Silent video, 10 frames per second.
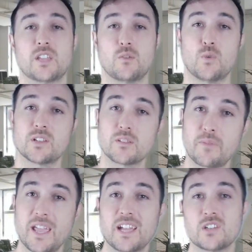and what is the
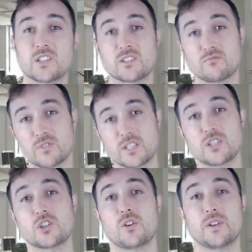page that's really
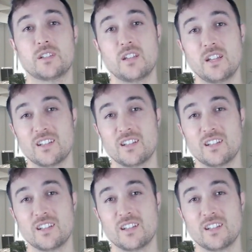showing